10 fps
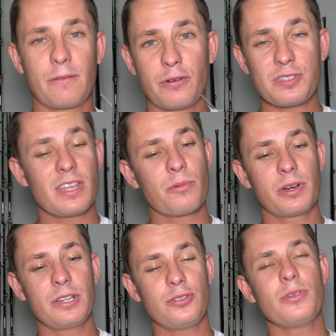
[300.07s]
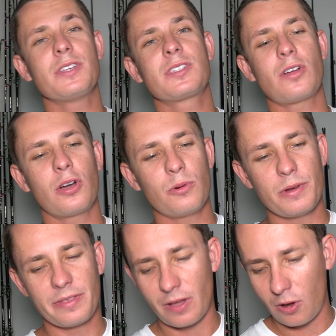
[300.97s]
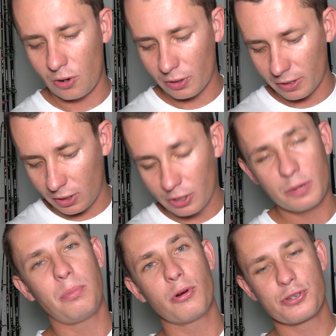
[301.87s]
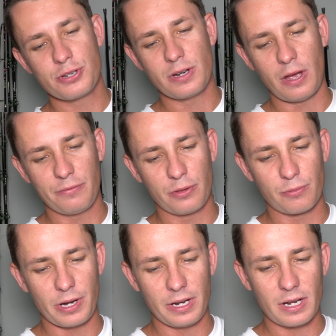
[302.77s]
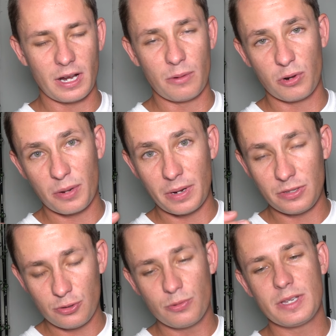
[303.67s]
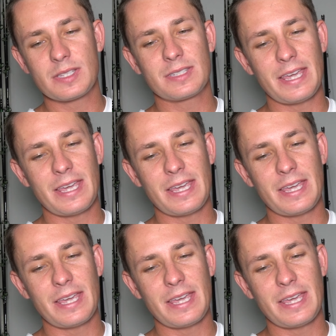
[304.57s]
First thing we're gonna do is start with our hook portion of the rig. And then what I'm gonna do is